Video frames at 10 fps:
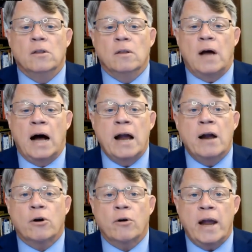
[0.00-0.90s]

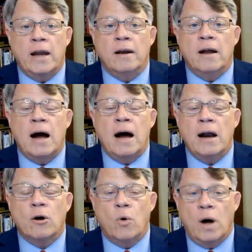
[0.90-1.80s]
higher rated, higher
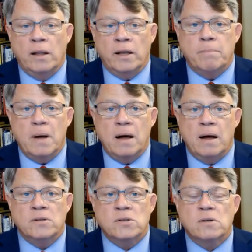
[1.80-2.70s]
quality
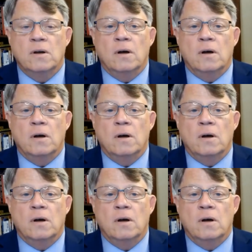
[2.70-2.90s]
bonds